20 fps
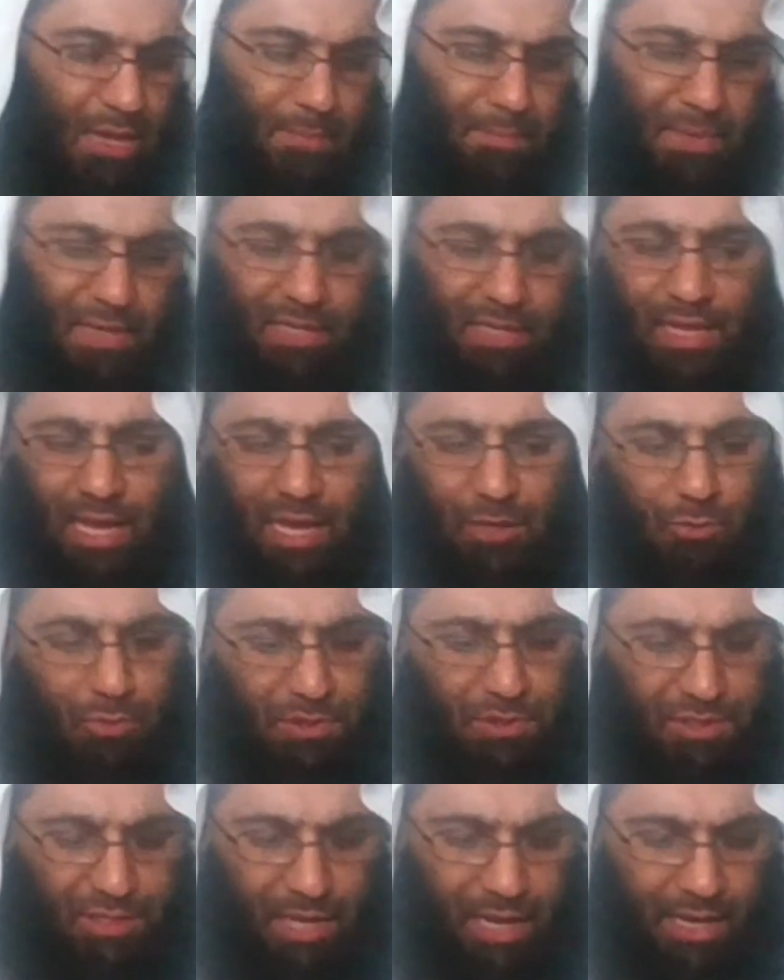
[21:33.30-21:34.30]
But like
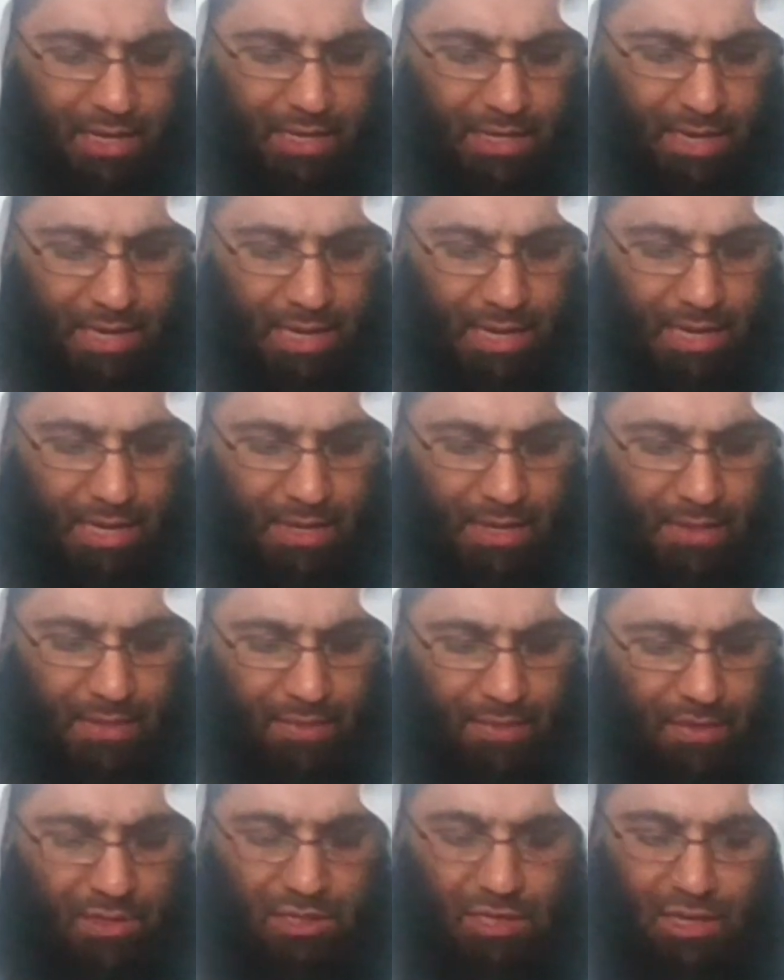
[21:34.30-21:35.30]
we said,
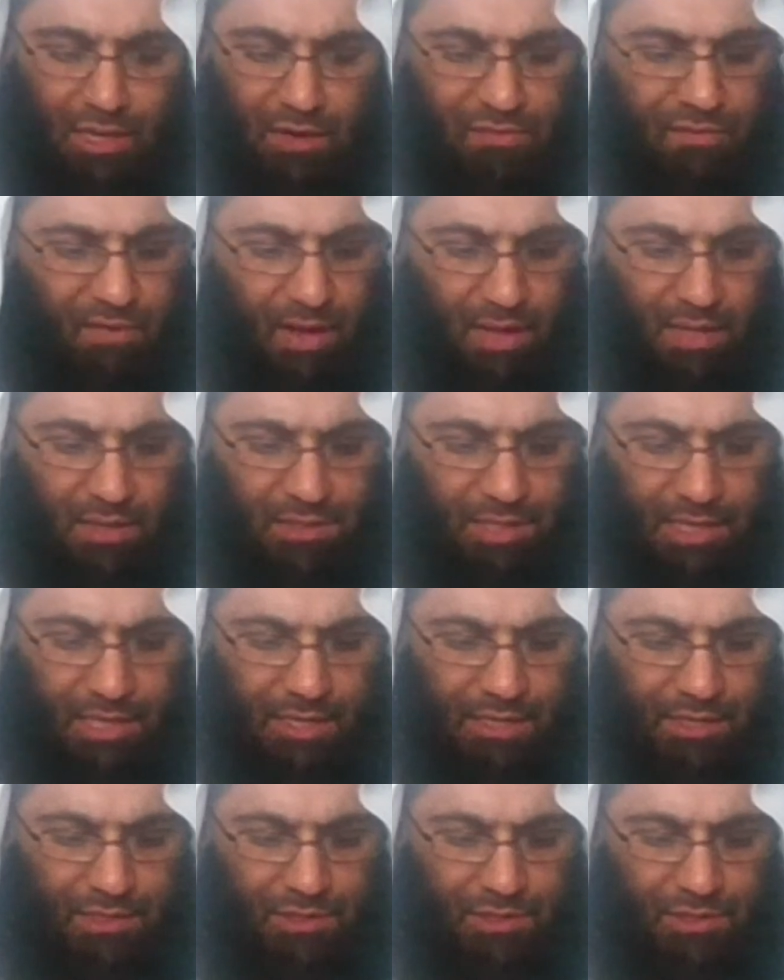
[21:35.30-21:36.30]
the default
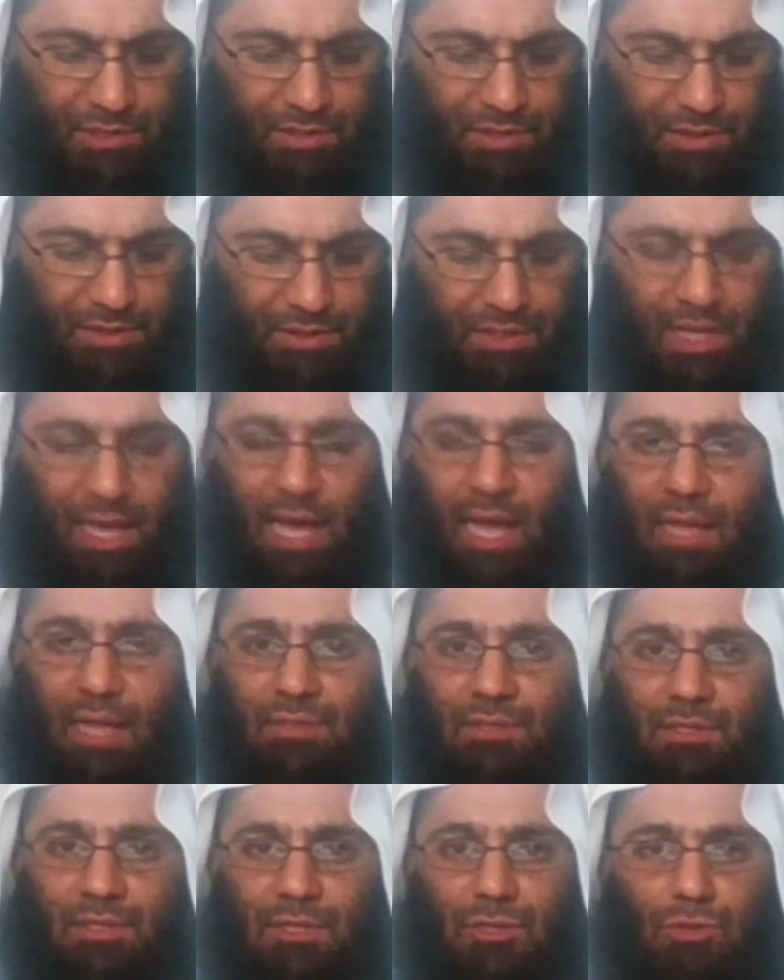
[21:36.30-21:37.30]
is
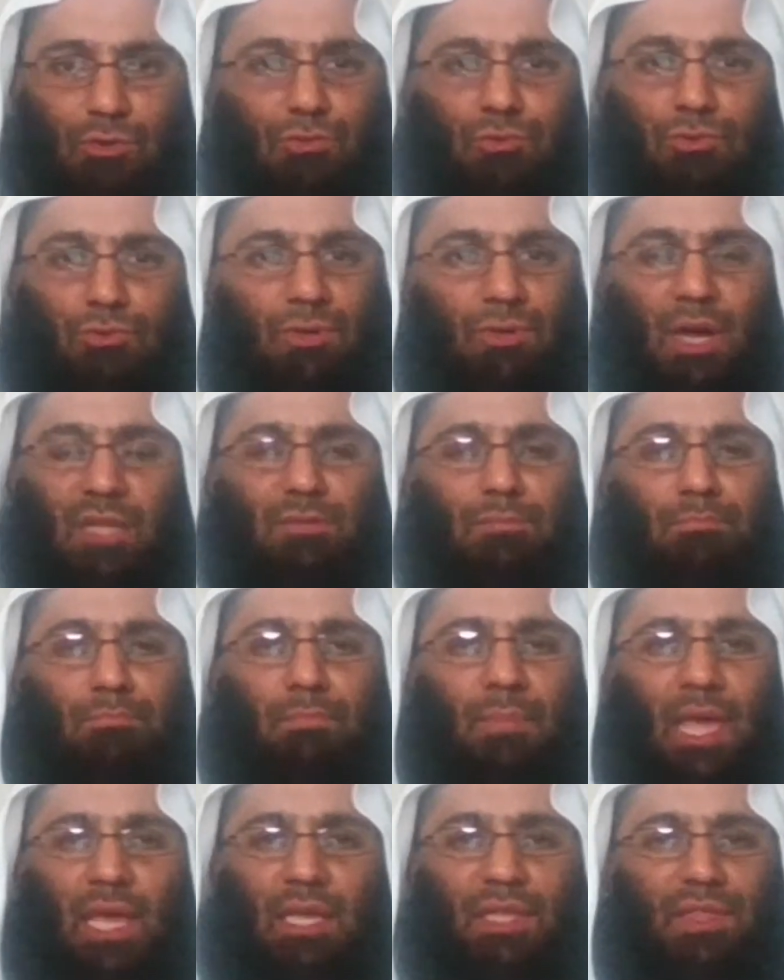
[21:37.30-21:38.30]
that you do not
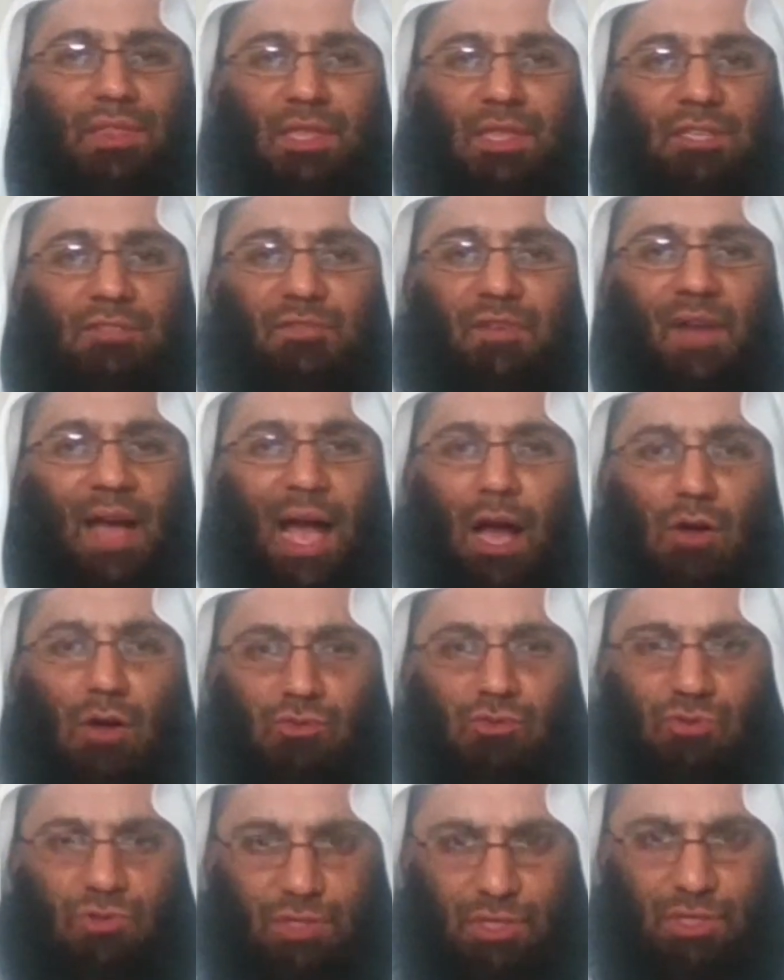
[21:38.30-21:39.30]
make these
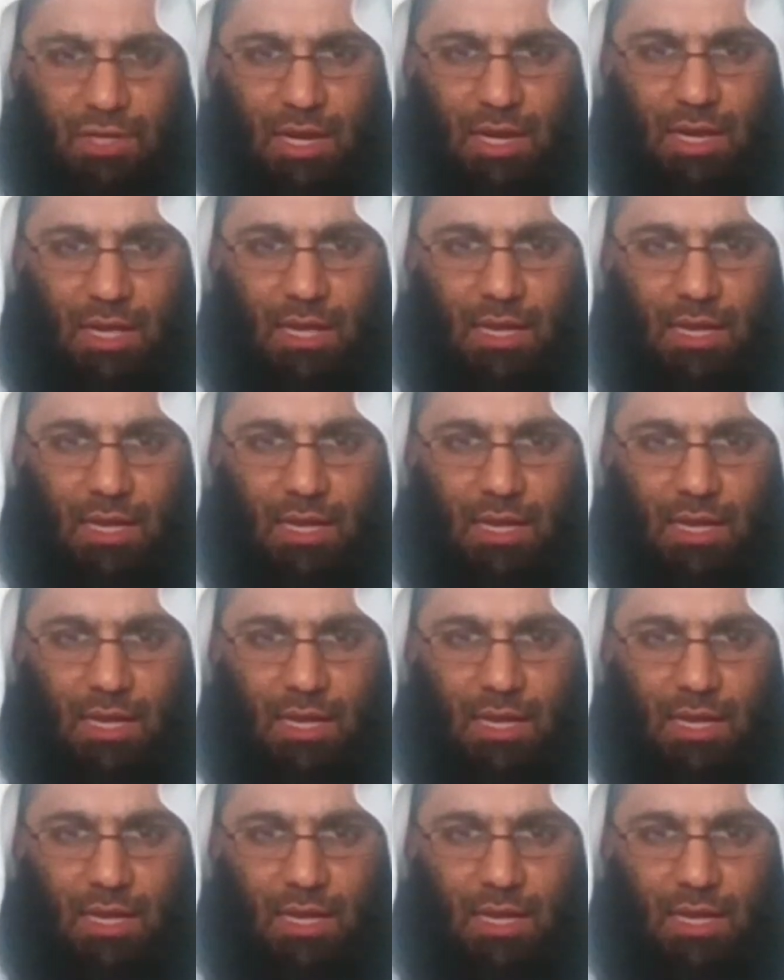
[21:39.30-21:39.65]
vows.